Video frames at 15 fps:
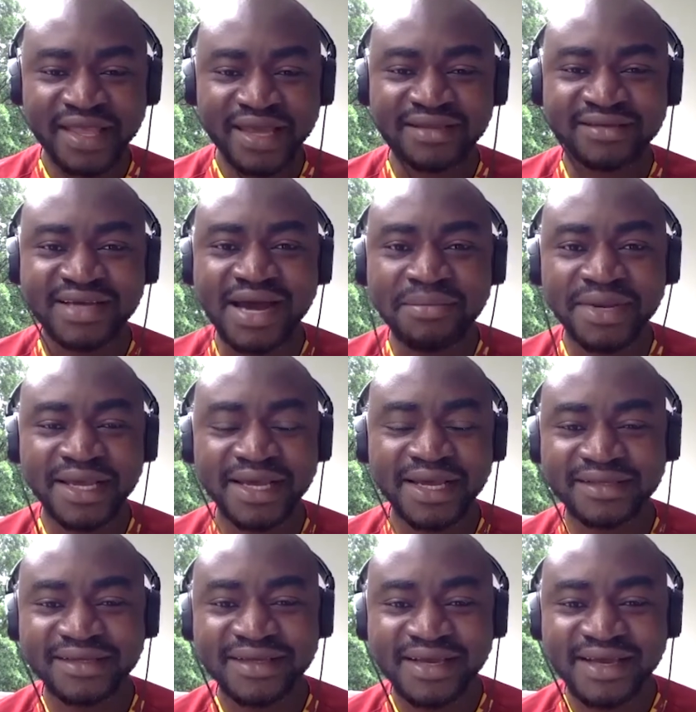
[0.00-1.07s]

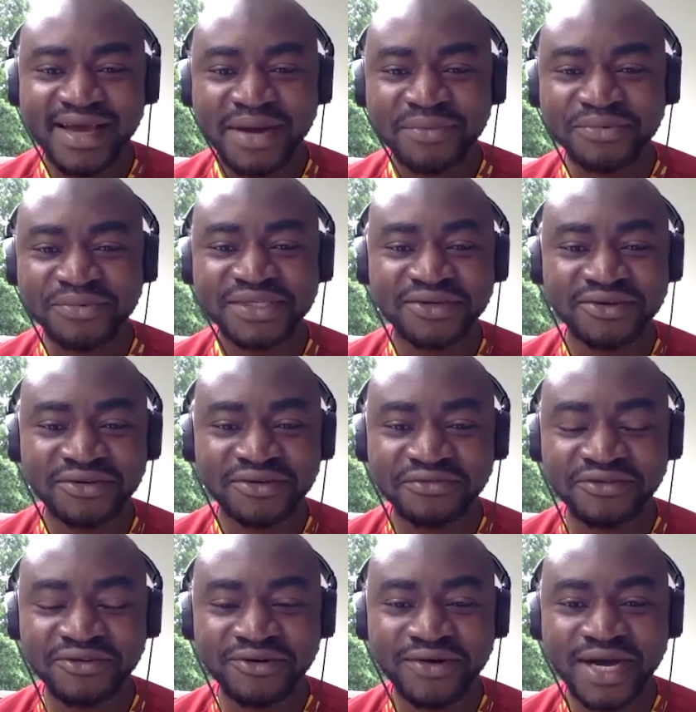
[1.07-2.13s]
tablet and put it on the
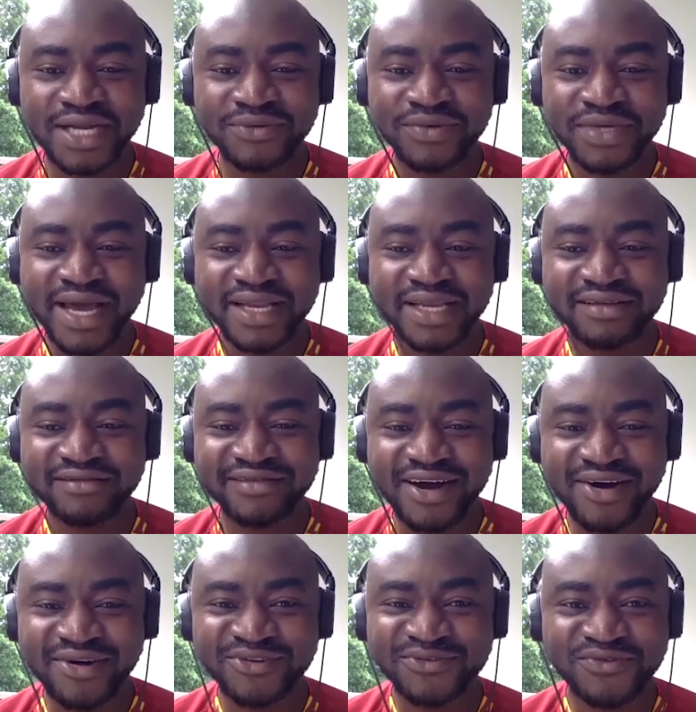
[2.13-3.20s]
floor, and we gathered
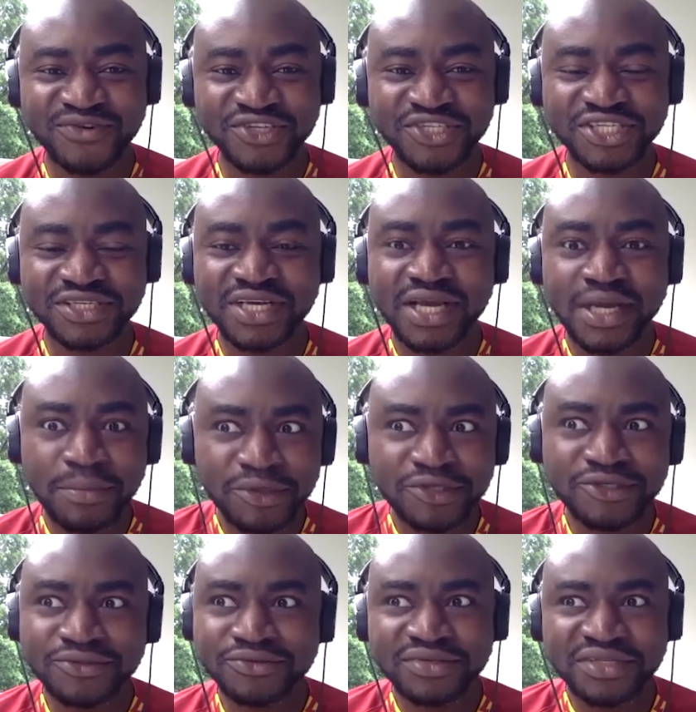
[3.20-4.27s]
around to watch it. But
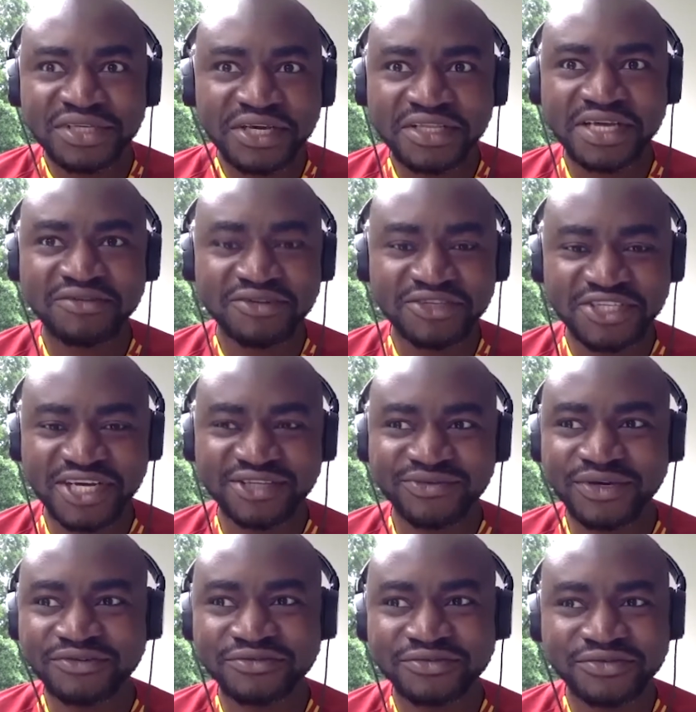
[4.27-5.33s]
you could tell that Russians
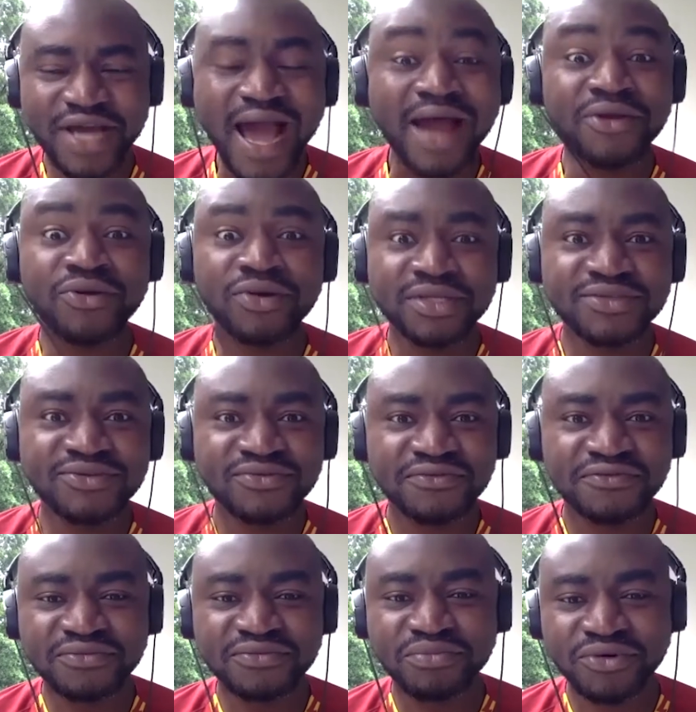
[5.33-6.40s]
are not into
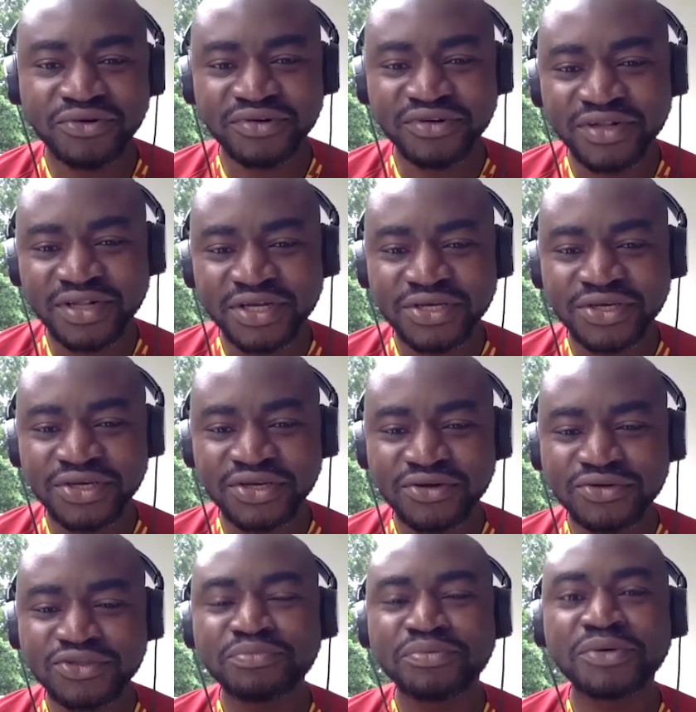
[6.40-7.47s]
football,
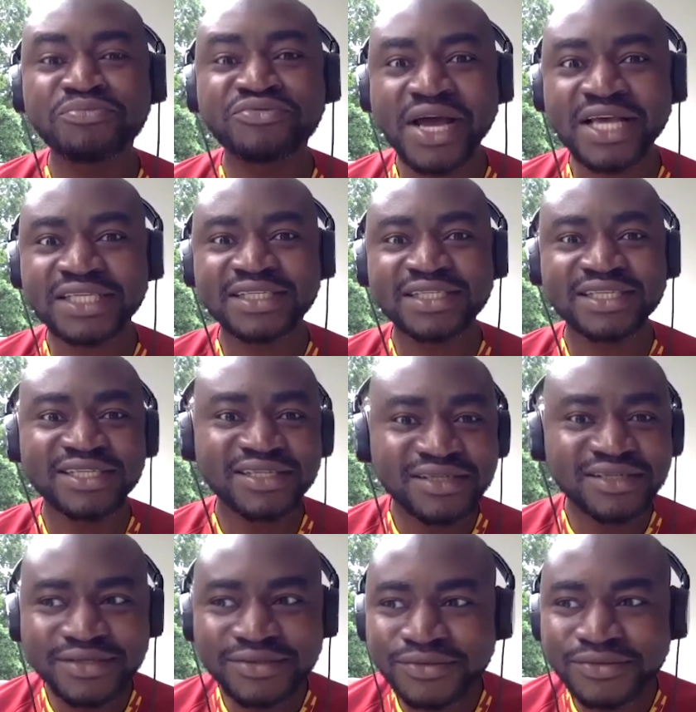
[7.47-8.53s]
So, but
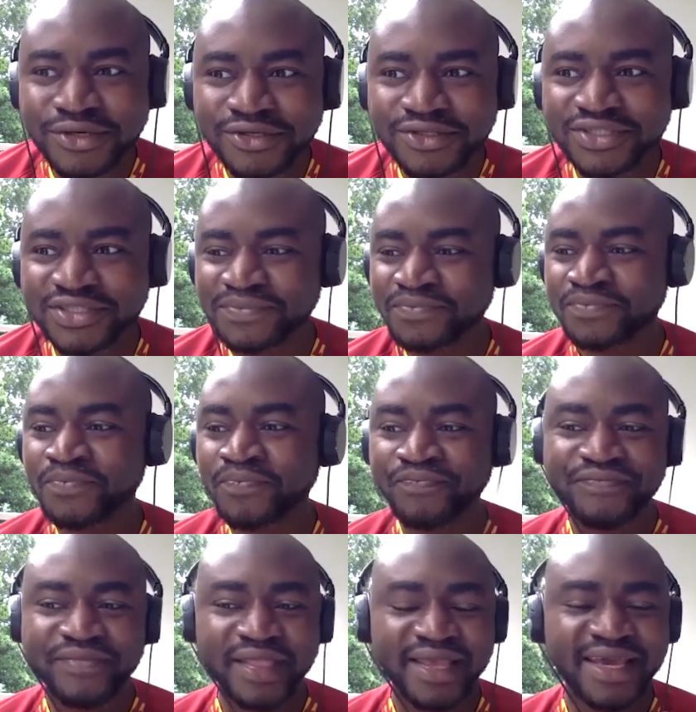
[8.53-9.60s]
Brazil was
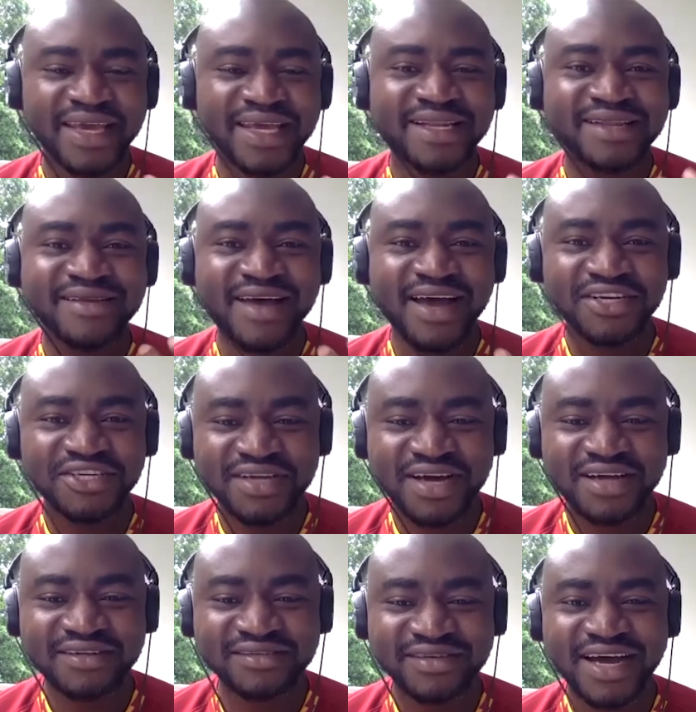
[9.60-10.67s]
a
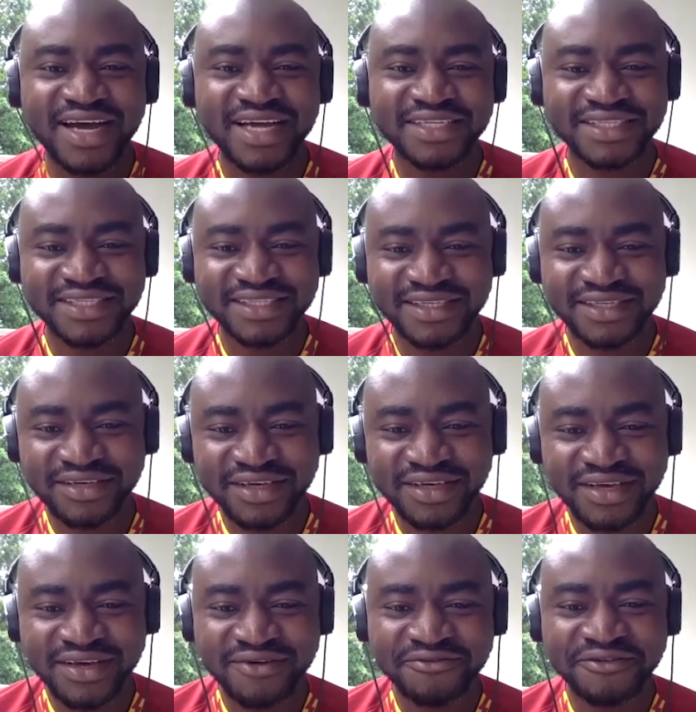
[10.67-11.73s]
national tragedy
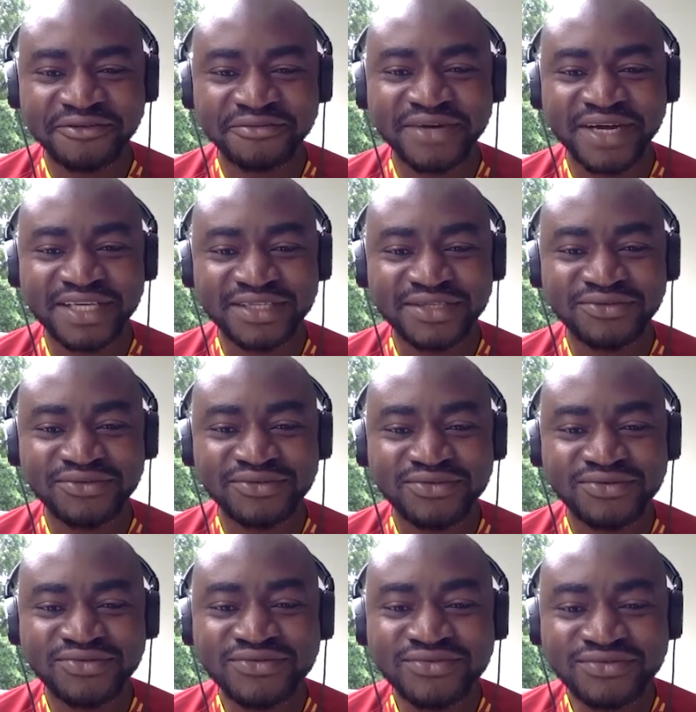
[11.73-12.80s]
for Brazil to
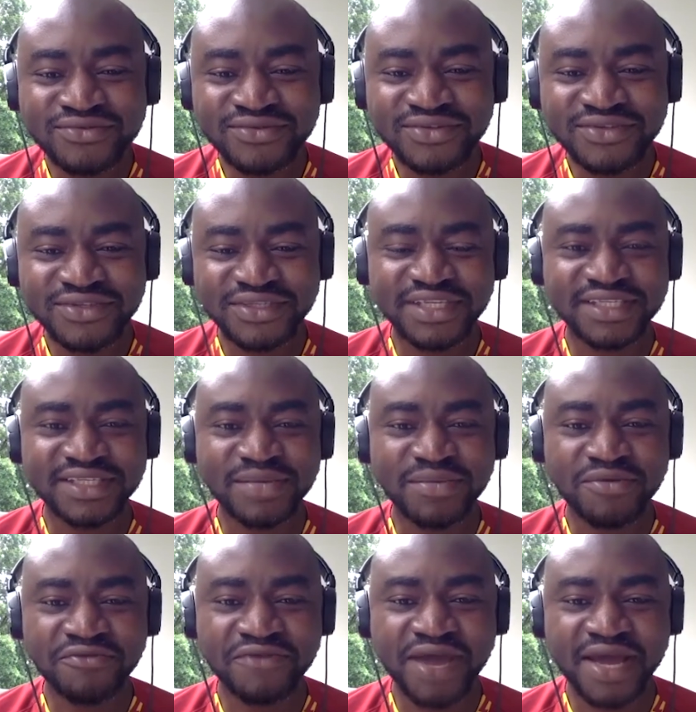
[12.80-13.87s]
lose in the
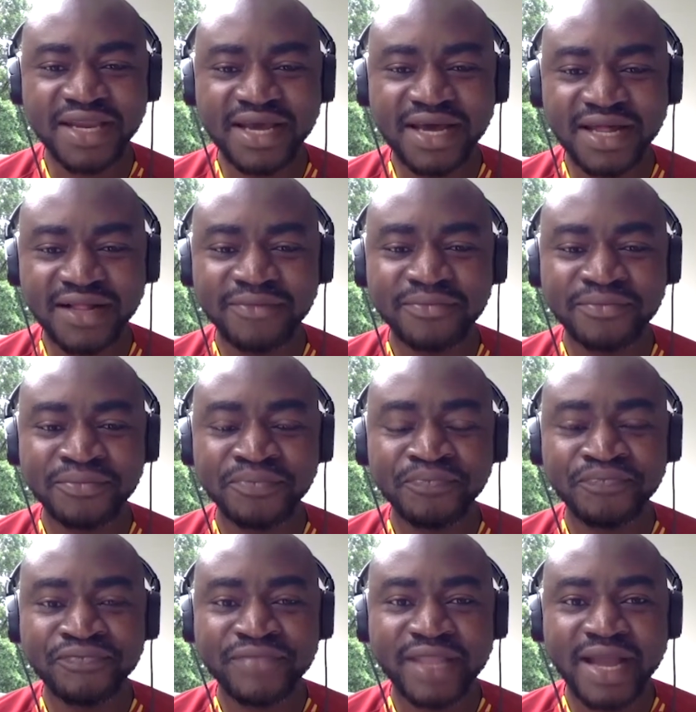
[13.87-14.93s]
semi-final.
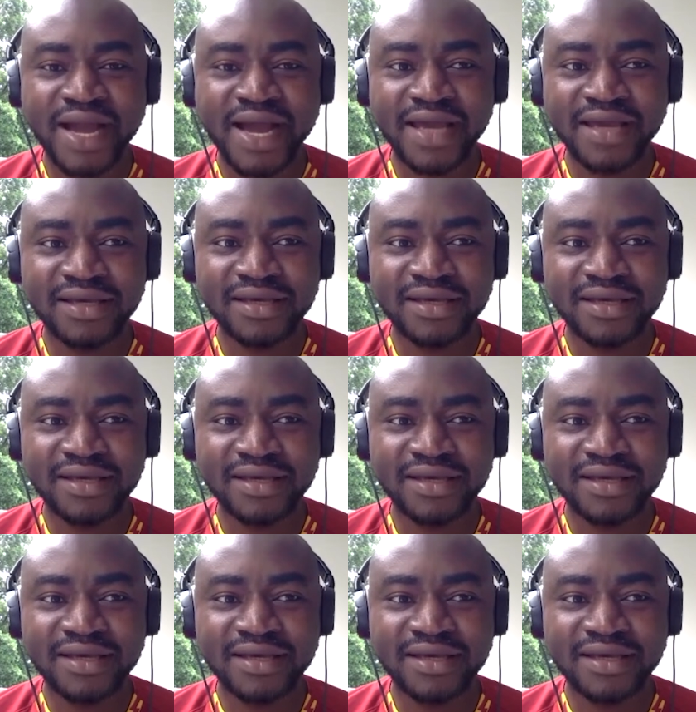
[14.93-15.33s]
I,